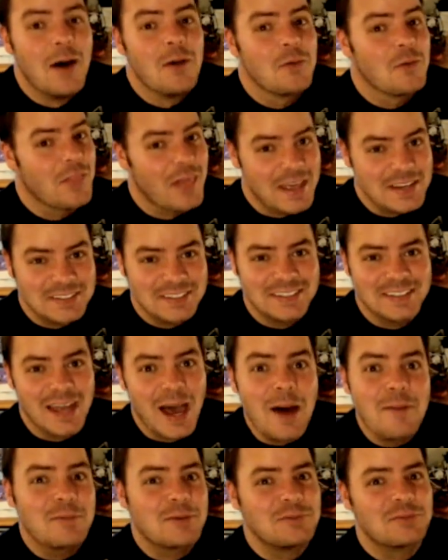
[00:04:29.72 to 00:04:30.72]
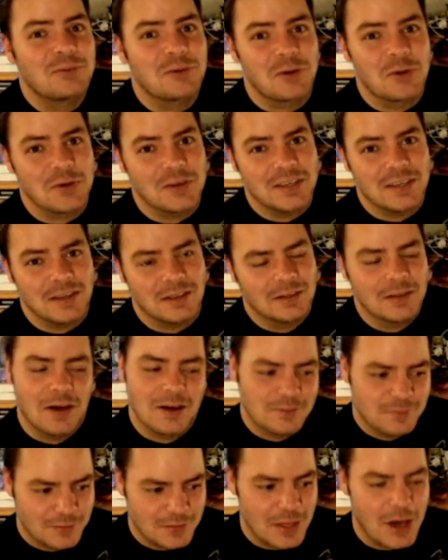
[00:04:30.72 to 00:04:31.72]
Well, that didn't happen for
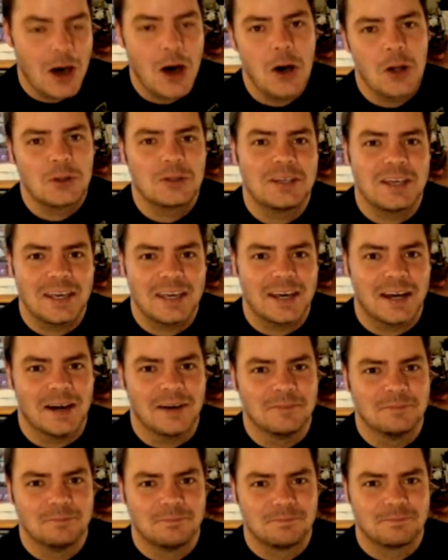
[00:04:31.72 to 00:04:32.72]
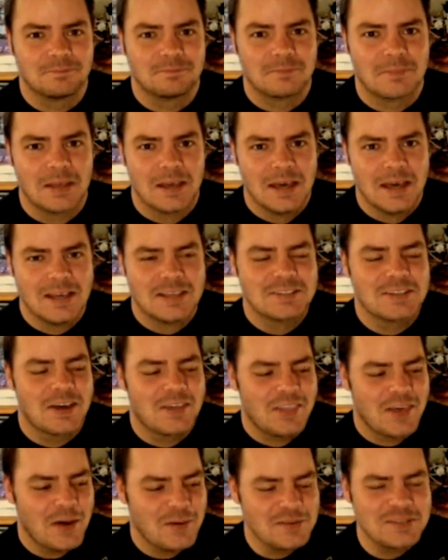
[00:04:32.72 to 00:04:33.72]
the whole year.
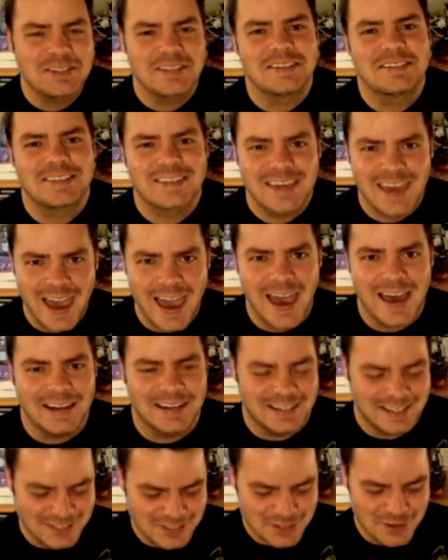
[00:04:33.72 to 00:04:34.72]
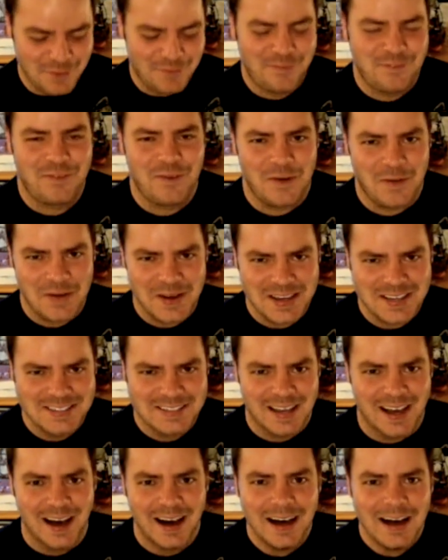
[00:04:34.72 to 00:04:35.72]
So there was this cat in the
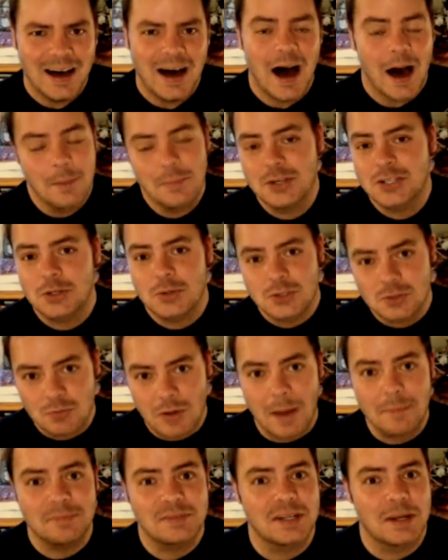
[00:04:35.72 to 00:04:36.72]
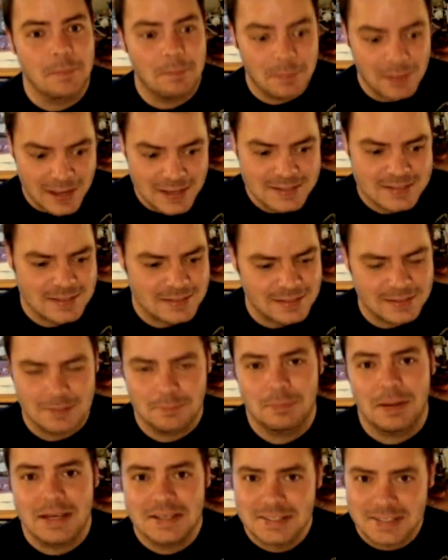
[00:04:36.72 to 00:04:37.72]
freezer. I mean, she was wrapped in
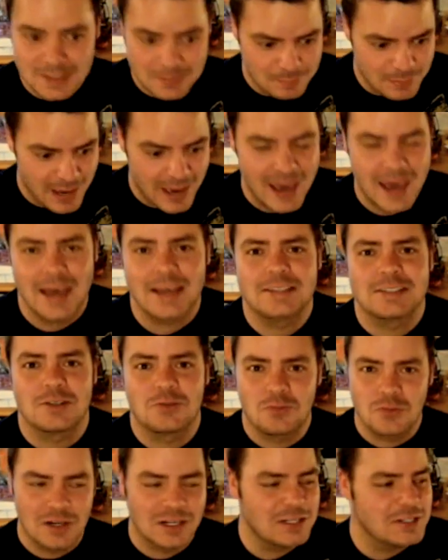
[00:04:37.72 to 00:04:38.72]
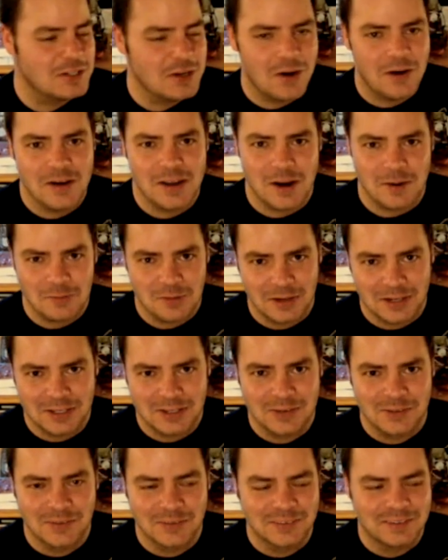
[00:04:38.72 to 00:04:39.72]
plastic bags and really tied up
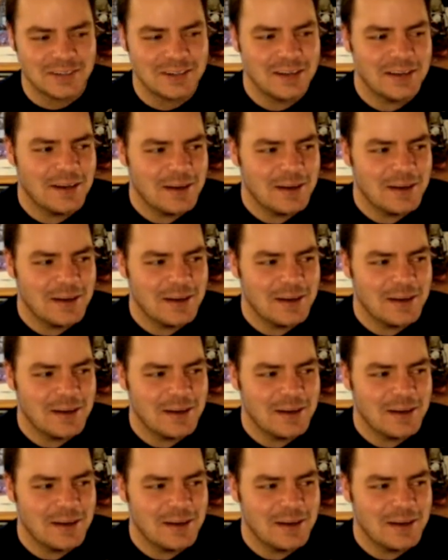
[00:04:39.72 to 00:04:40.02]
really good.